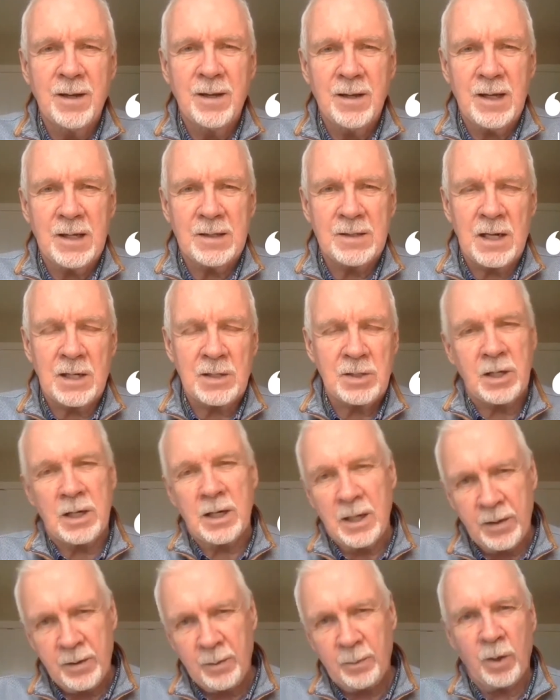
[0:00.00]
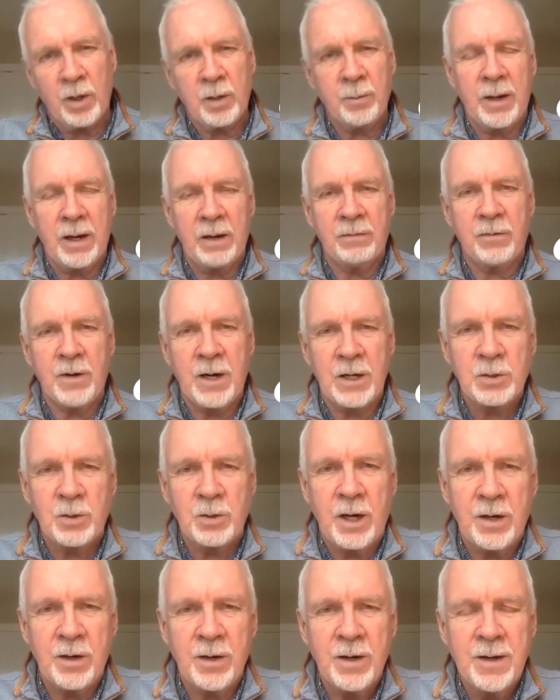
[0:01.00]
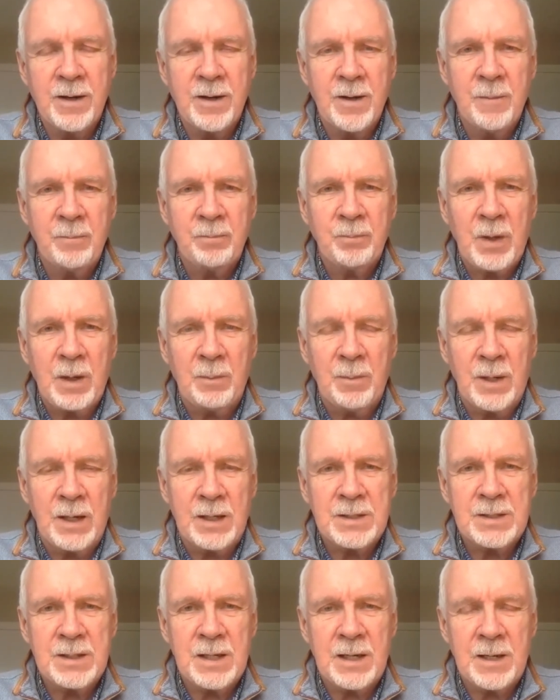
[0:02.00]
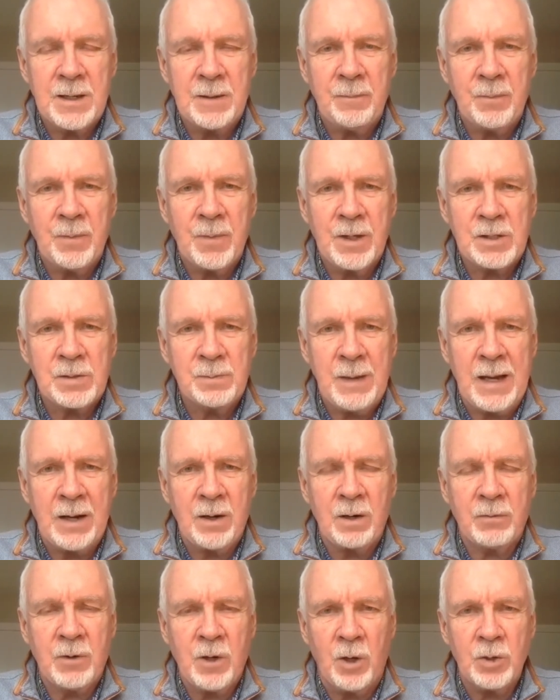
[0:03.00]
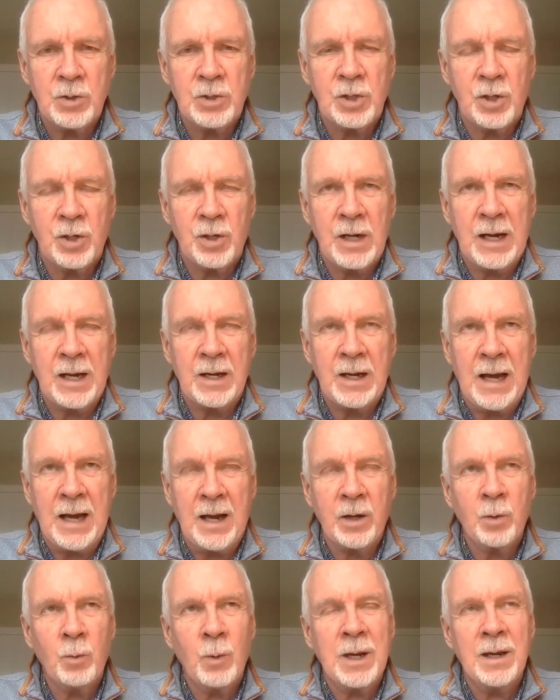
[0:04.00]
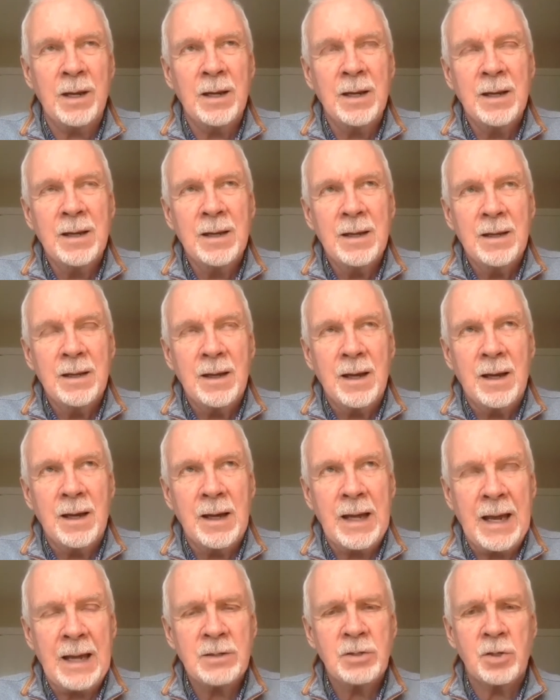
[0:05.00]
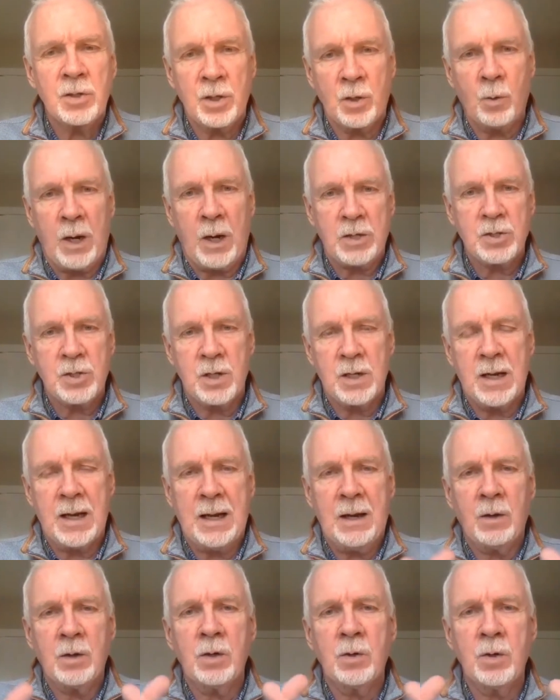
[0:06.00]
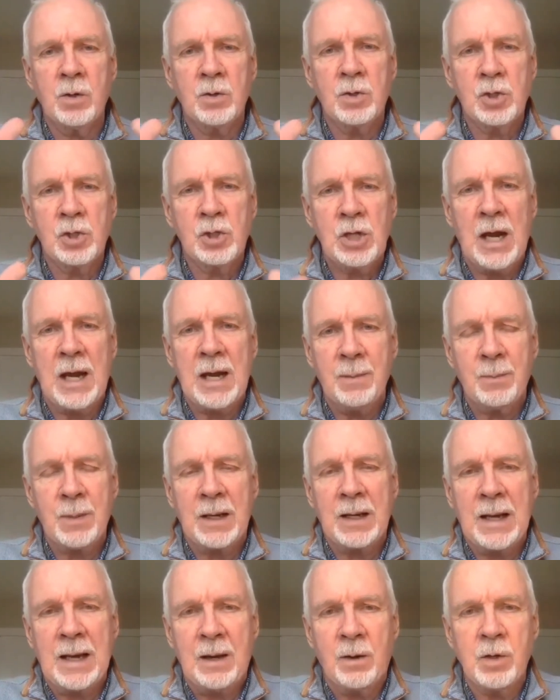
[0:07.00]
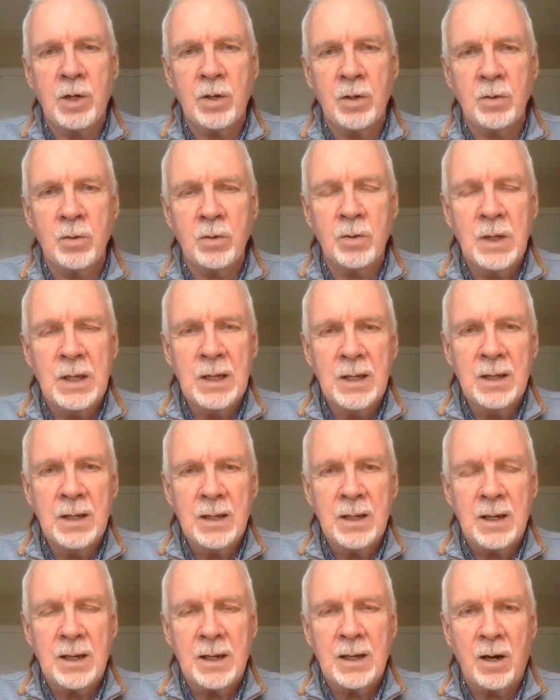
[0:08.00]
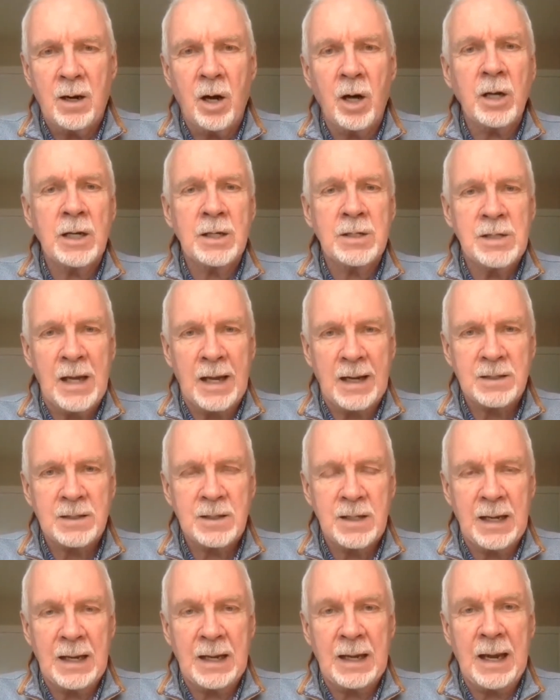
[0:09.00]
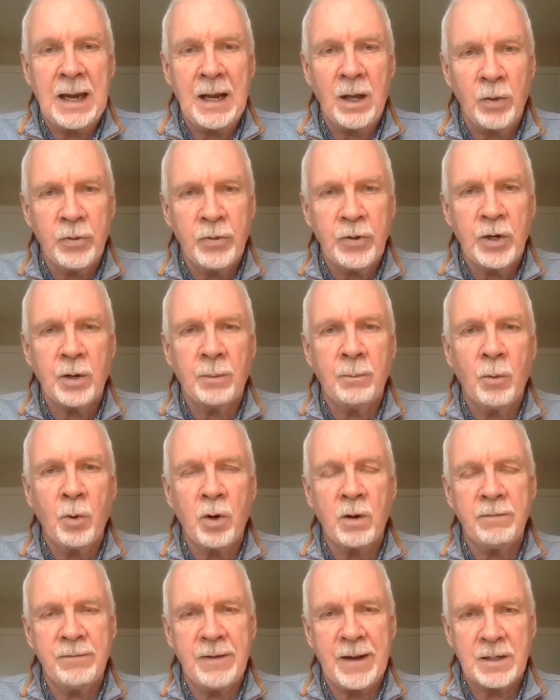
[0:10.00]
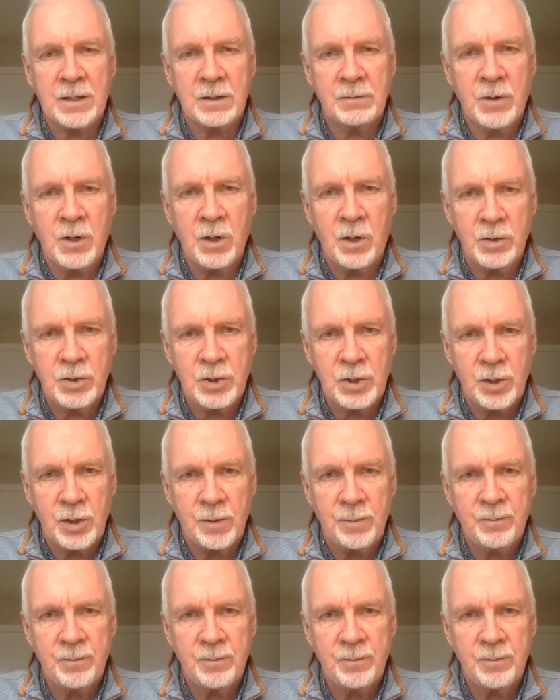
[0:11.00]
That's actually another book by a French writer. But this matter of culture and how do we answer the question, how do you shape and how do you architect a healthier, more effective culture?